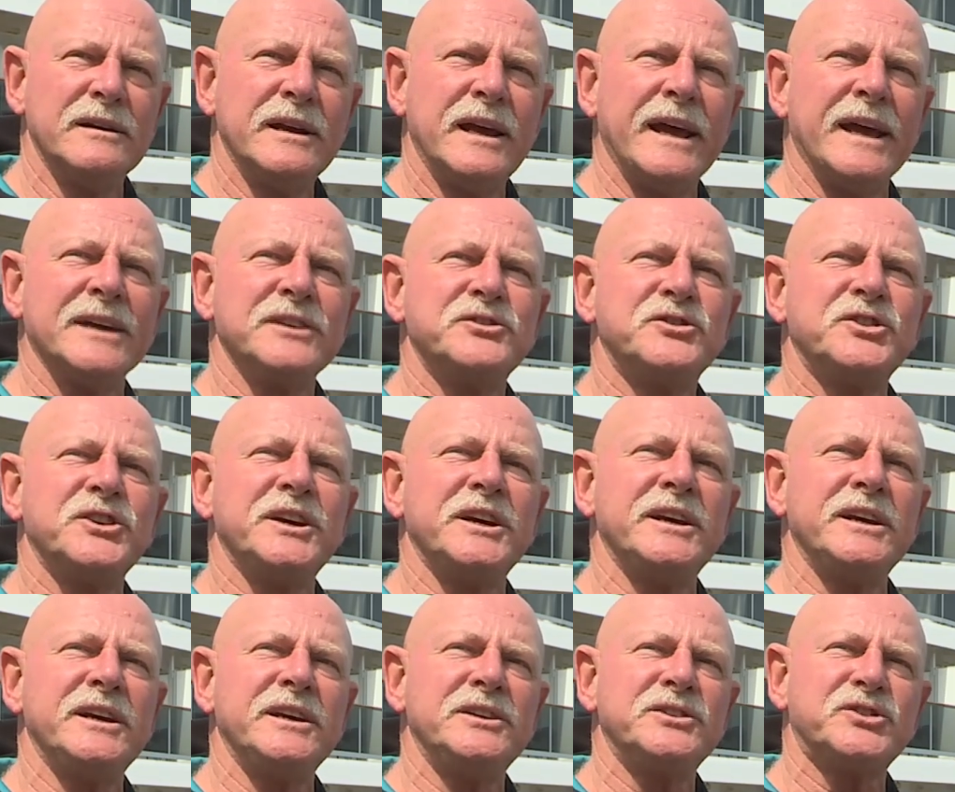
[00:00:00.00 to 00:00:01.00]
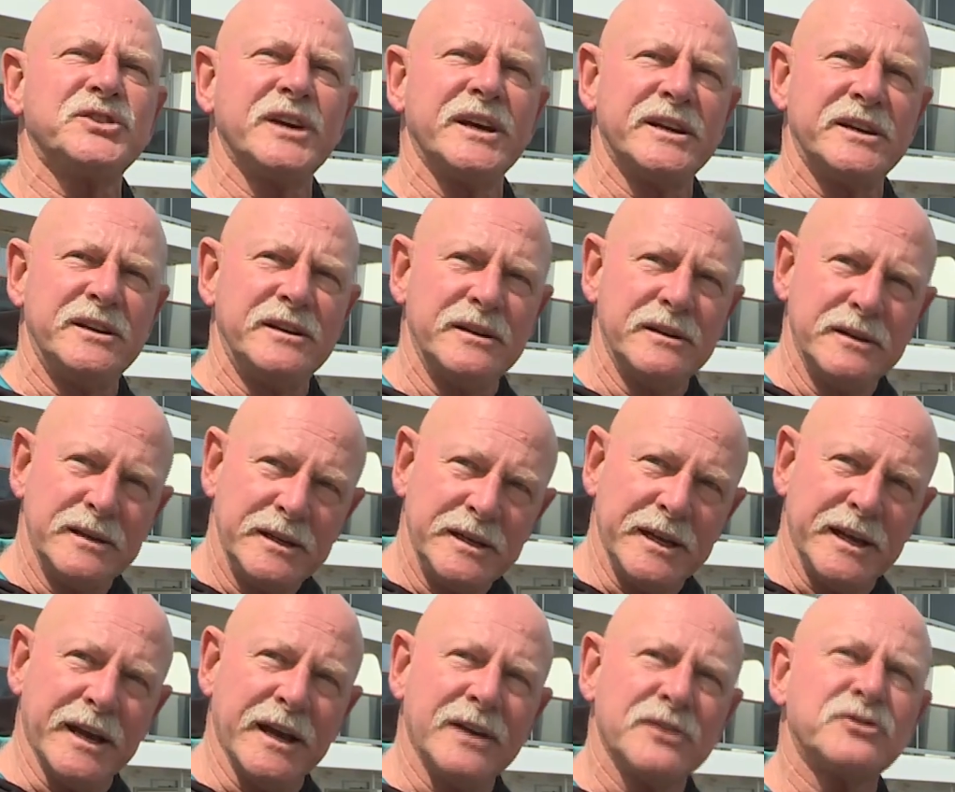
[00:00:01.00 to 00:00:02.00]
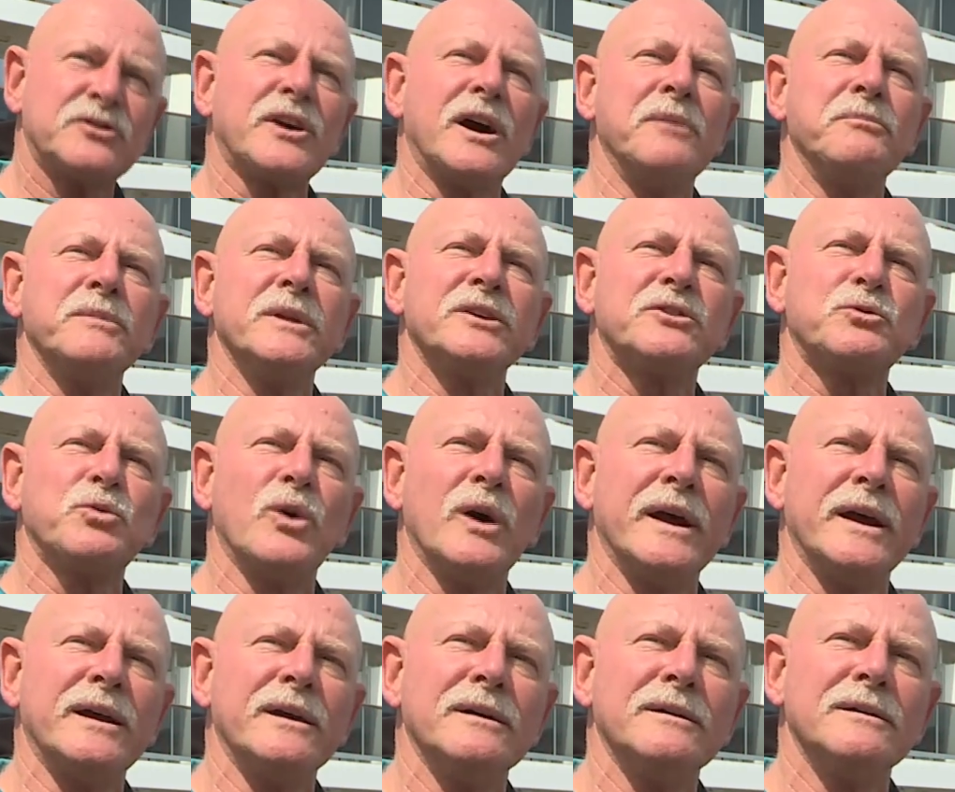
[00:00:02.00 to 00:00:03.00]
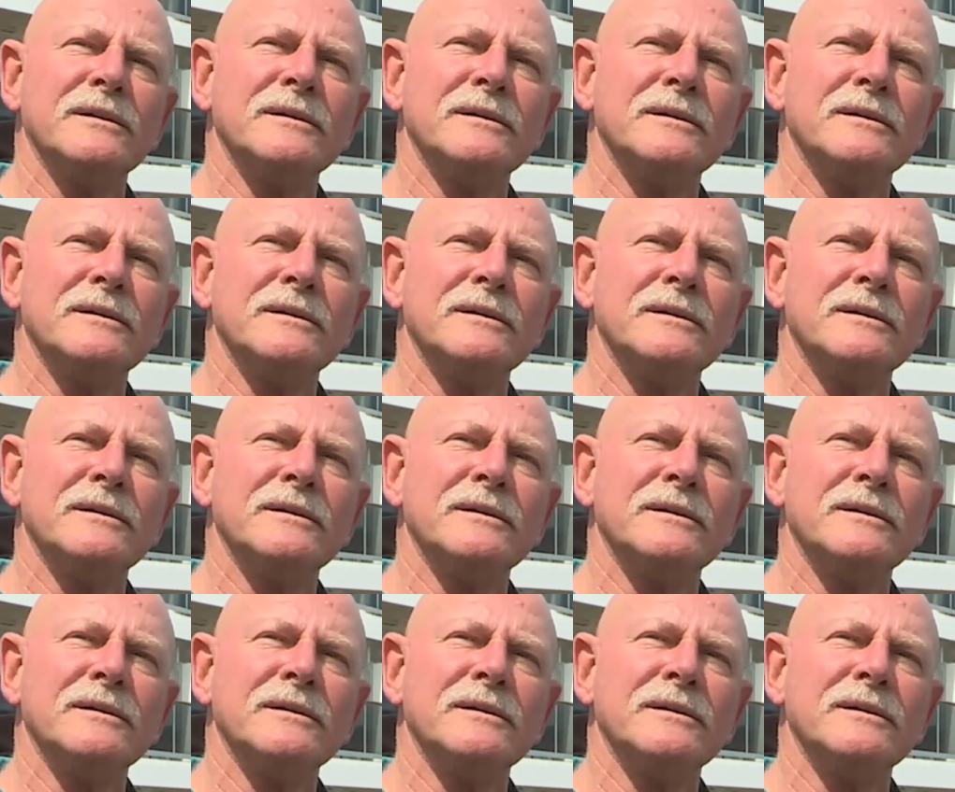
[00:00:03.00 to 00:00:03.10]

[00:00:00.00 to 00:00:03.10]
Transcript: And she said, yes, come this way.